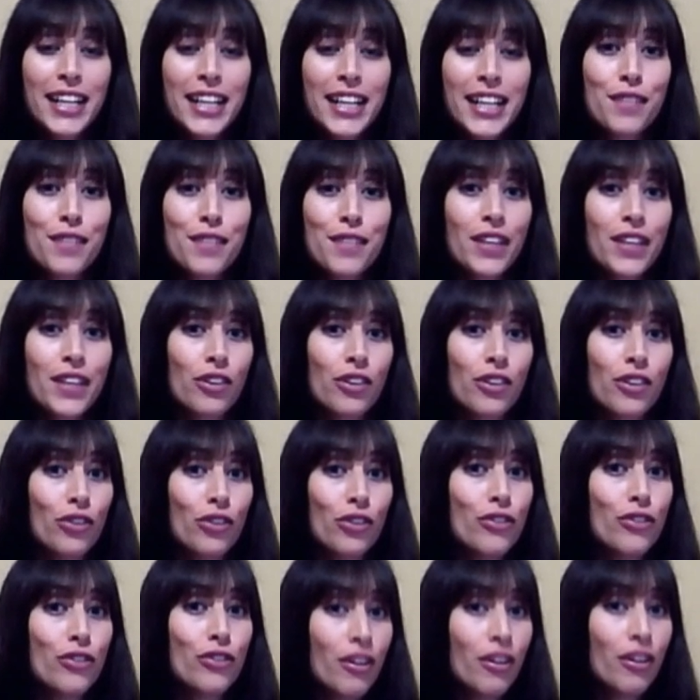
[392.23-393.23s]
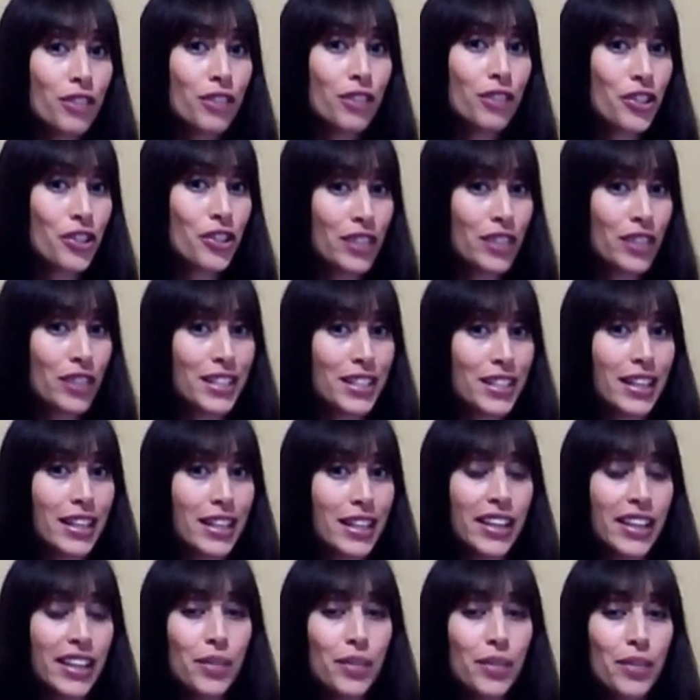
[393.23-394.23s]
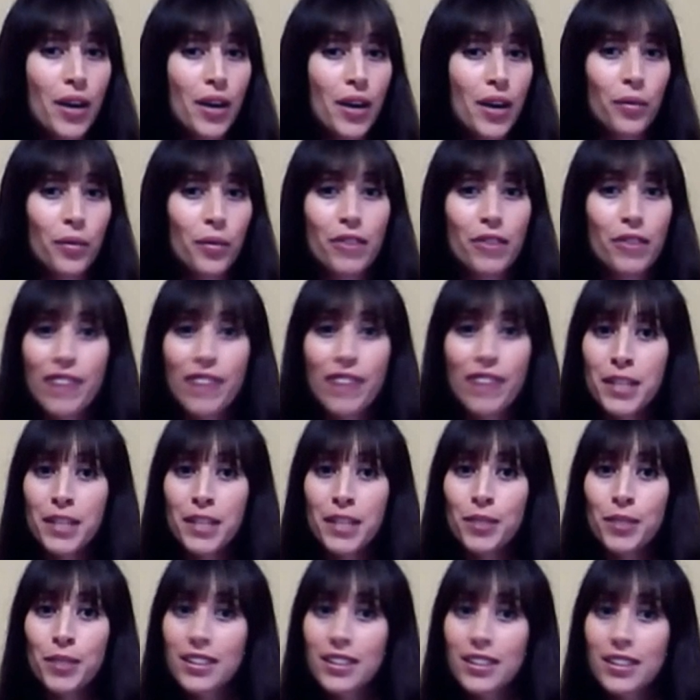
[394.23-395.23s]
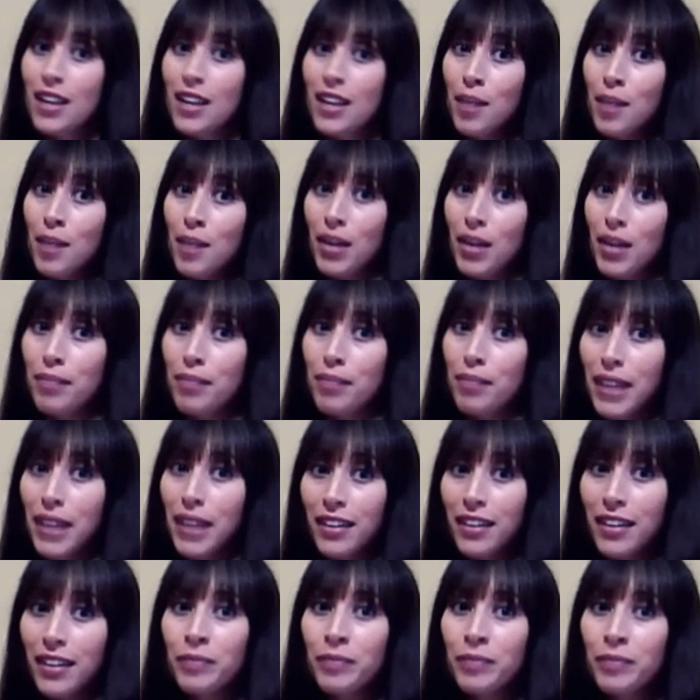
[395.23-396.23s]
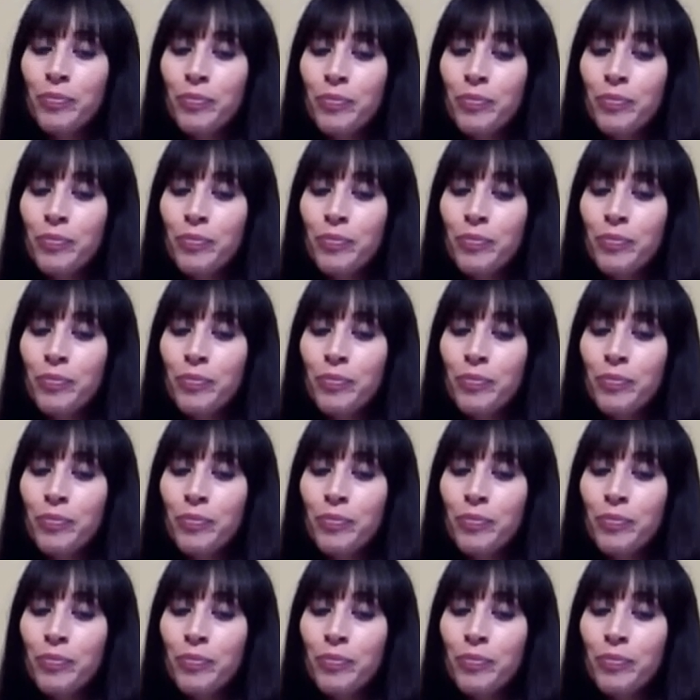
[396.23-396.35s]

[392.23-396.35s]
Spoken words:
is the fact that you're not restricted like you are with Facebook's timeline banner.